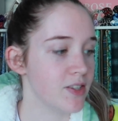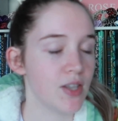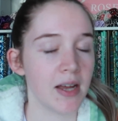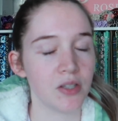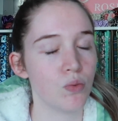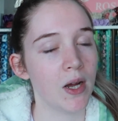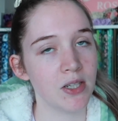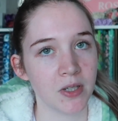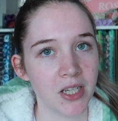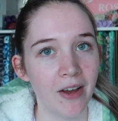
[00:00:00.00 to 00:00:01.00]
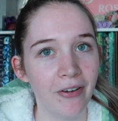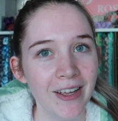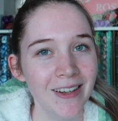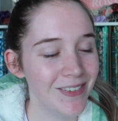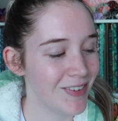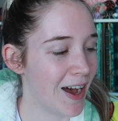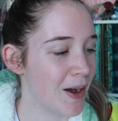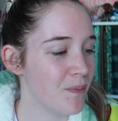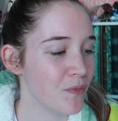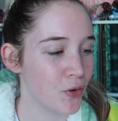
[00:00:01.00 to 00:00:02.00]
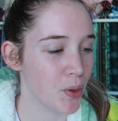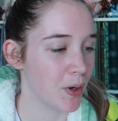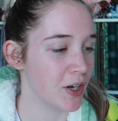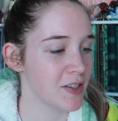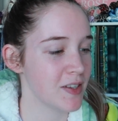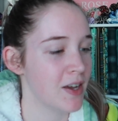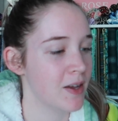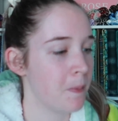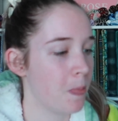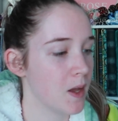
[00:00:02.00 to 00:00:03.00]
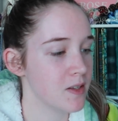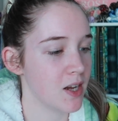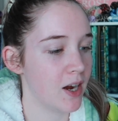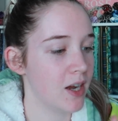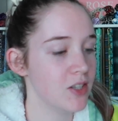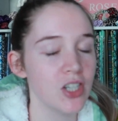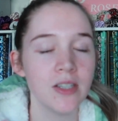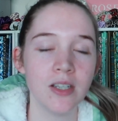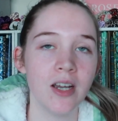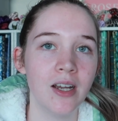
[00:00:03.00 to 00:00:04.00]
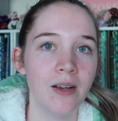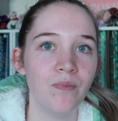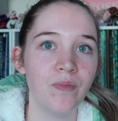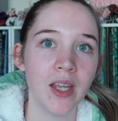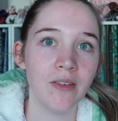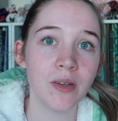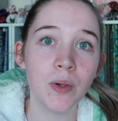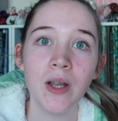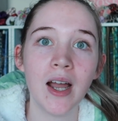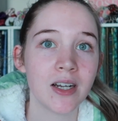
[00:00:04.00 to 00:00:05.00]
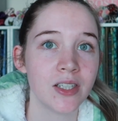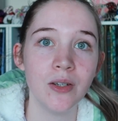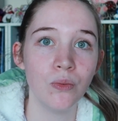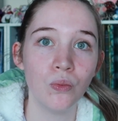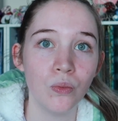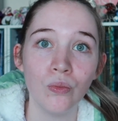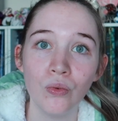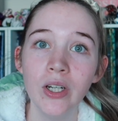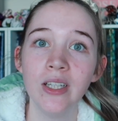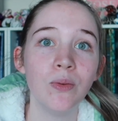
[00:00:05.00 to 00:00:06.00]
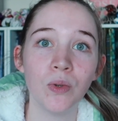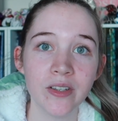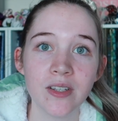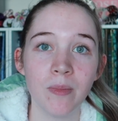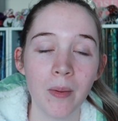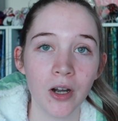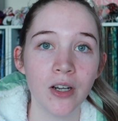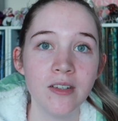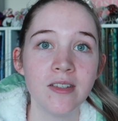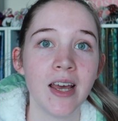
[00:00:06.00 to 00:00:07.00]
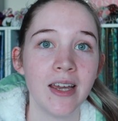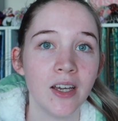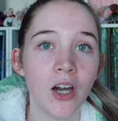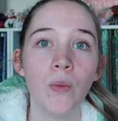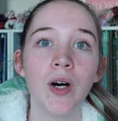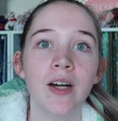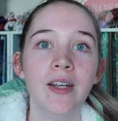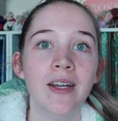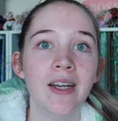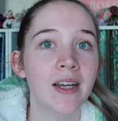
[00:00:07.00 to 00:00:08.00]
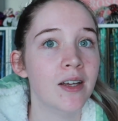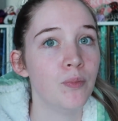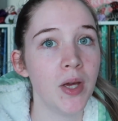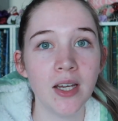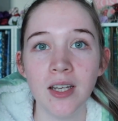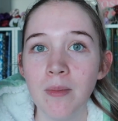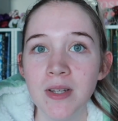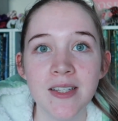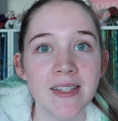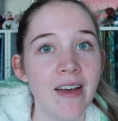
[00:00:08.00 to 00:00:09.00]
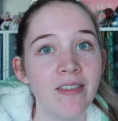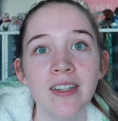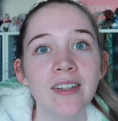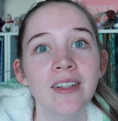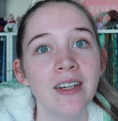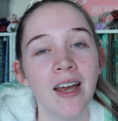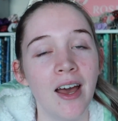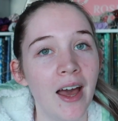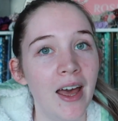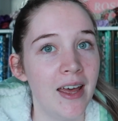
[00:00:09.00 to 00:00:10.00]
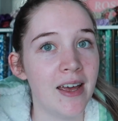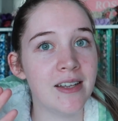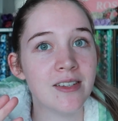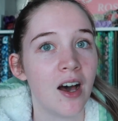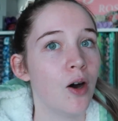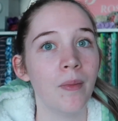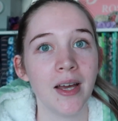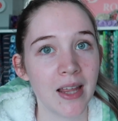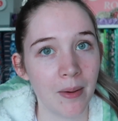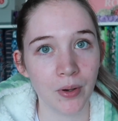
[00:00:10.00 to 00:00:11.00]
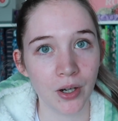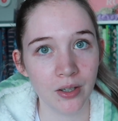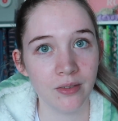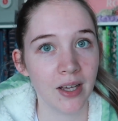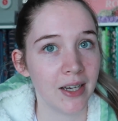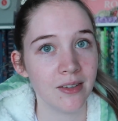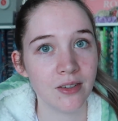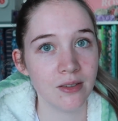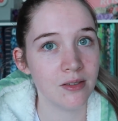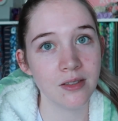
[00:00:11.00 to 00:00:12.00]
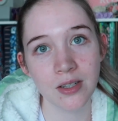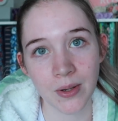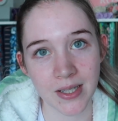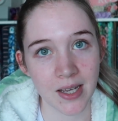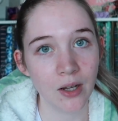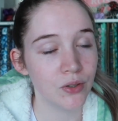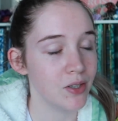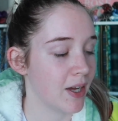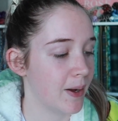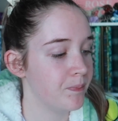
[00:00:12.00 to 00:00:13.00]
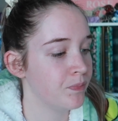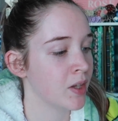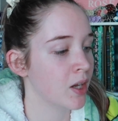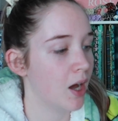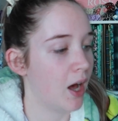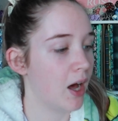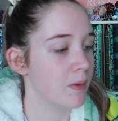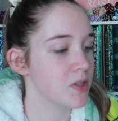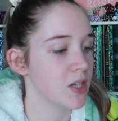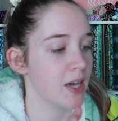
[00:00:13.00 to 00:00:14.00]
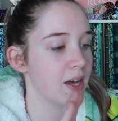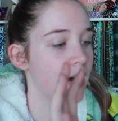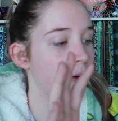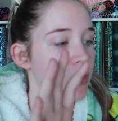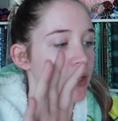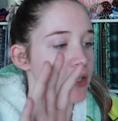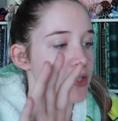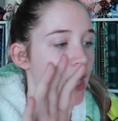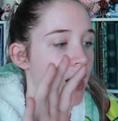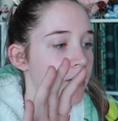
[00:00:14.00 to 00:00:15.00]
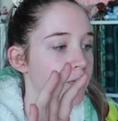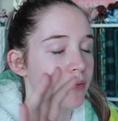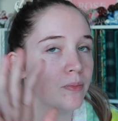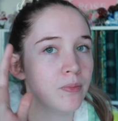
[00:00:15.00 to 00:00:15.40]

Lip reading: that's way too much effort for the bows. So just so if someone actually really wants my bows, they can go on, pick number 7, and I'll make that bow. Like, too easy. I'll do that. So yeah, I'm going to have,